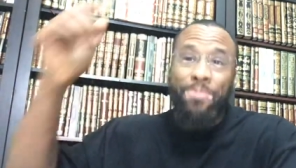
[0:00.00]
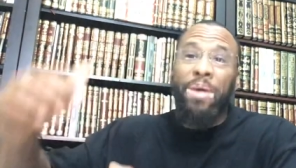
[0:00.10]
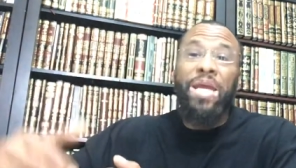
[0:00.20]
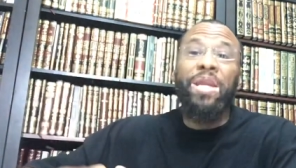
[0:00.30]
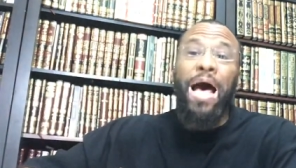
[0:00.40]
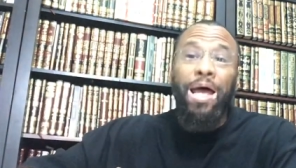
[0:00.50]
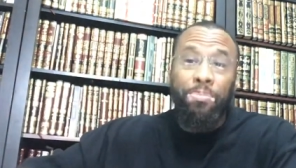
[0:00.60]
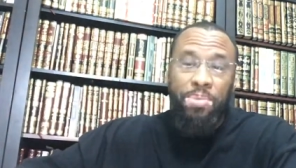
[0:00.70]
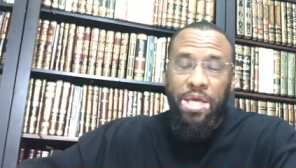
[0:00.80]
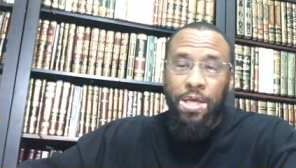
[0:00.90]
It may
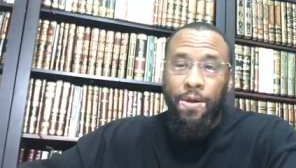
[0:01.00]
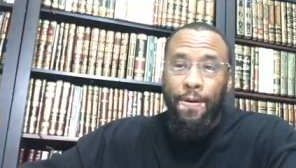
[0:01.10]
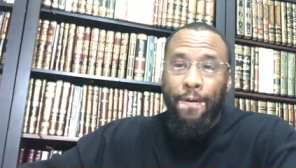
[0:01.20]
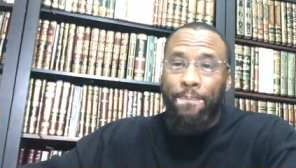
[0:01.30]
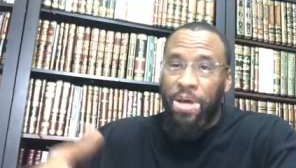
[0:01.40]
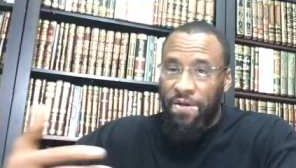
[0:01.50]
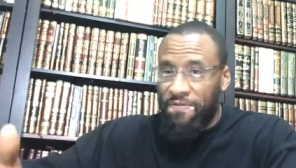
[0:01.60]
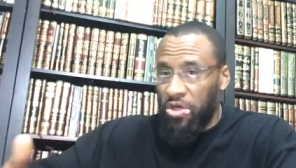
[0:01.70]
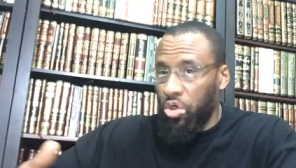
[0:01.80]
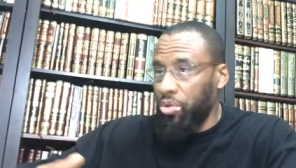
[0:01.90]
not be
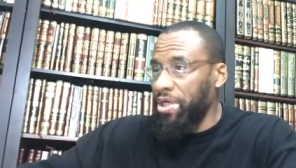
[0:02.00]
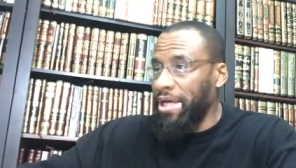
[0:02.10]
beneficial